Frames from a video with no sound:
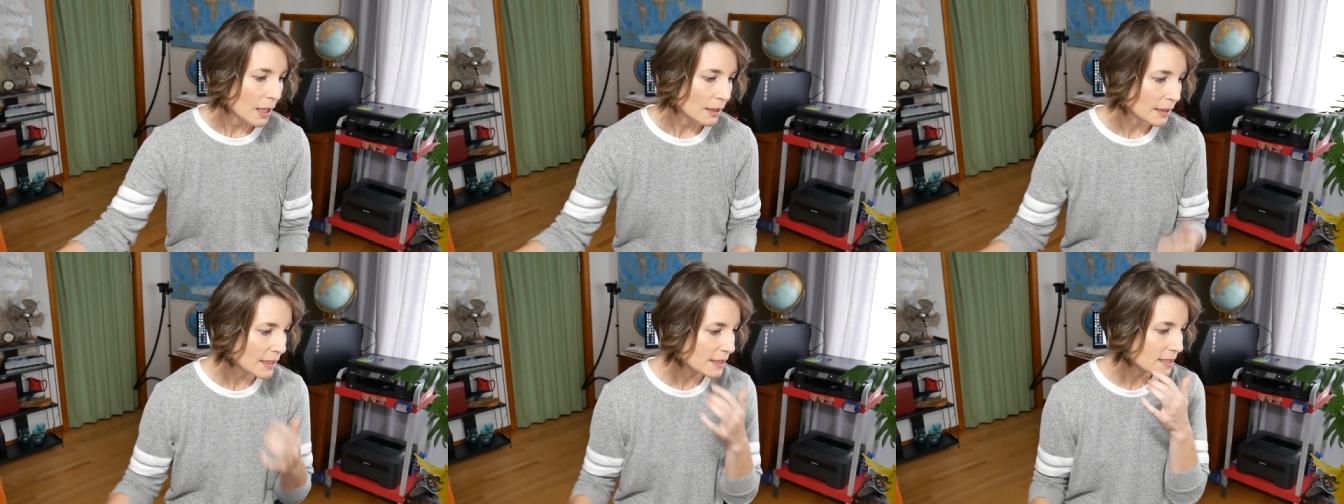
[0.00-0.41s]

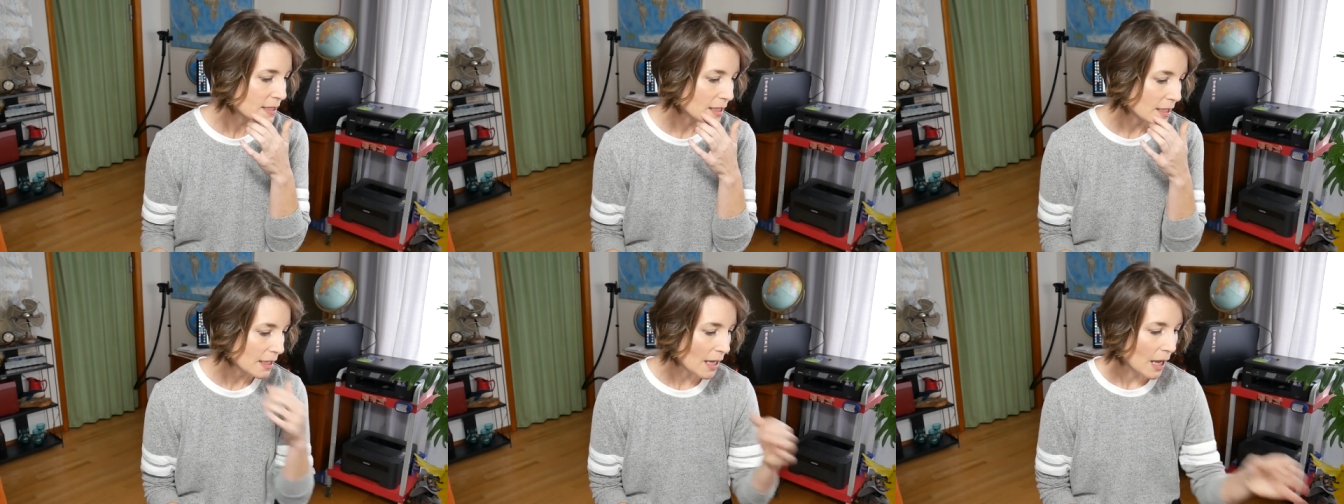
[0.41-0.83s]
Let's
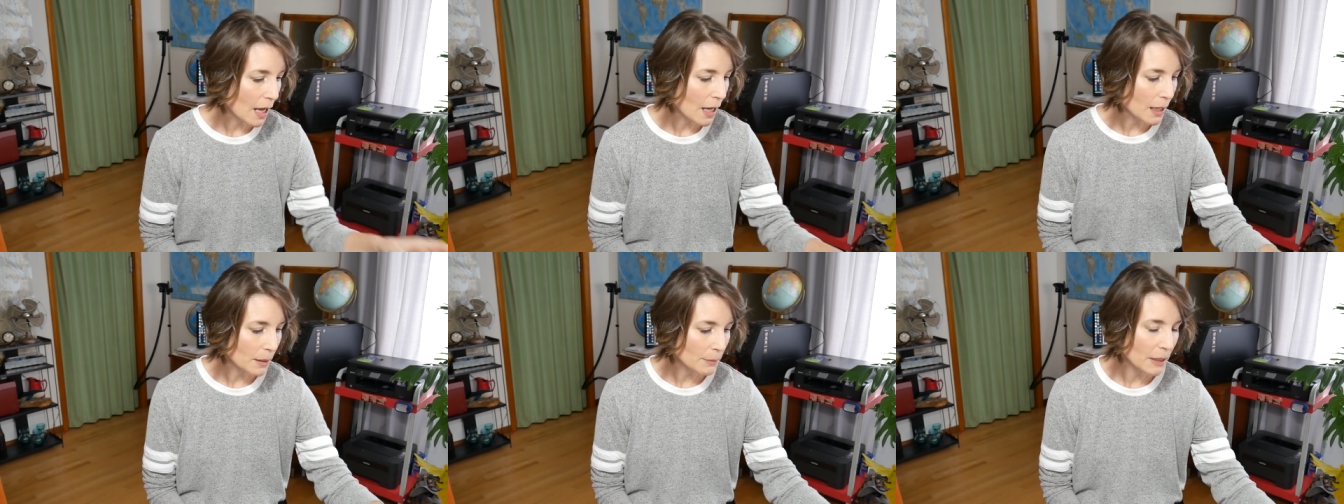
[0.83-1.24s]
see,
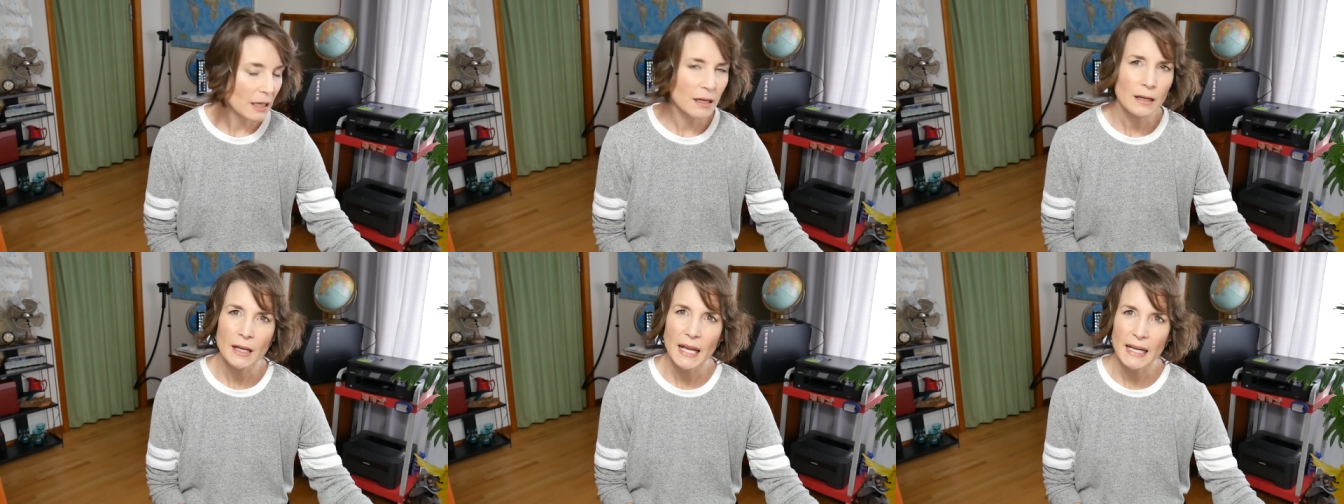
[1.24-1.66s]
um,
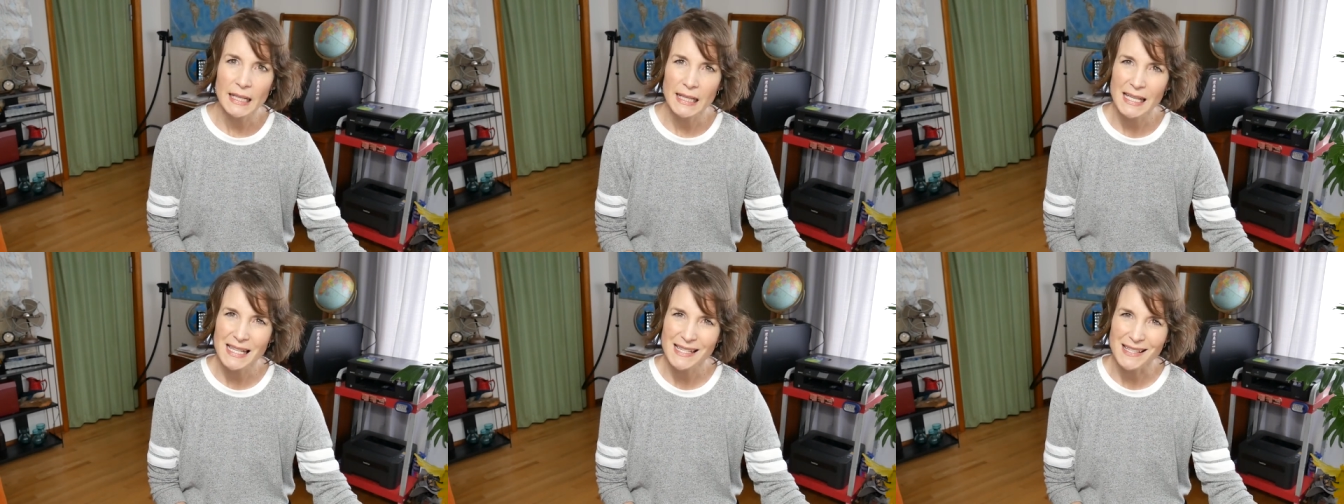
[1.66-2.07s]

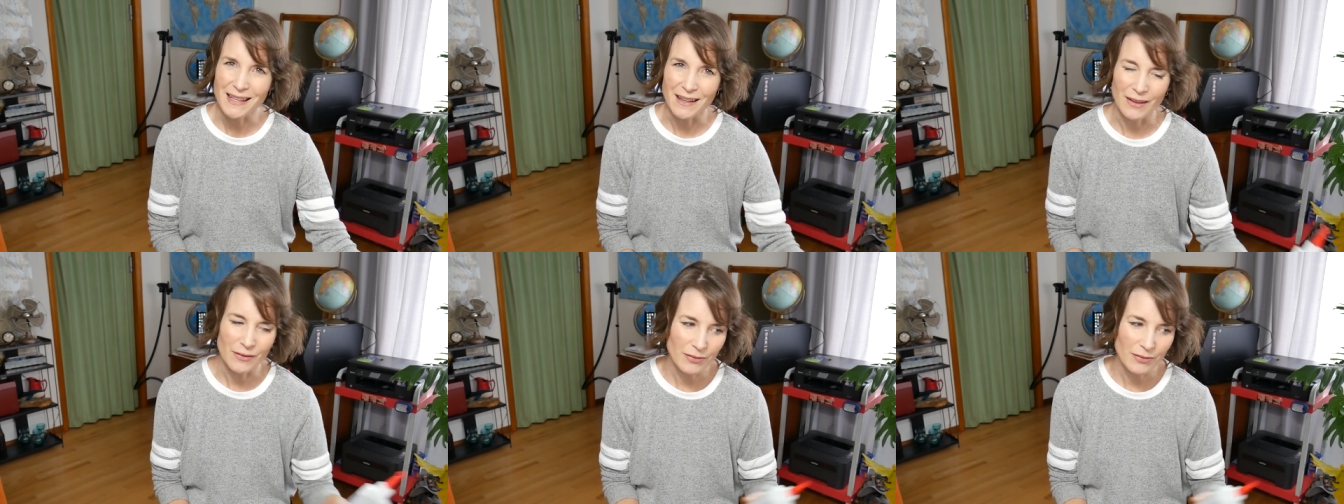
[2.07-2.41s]
adhesive.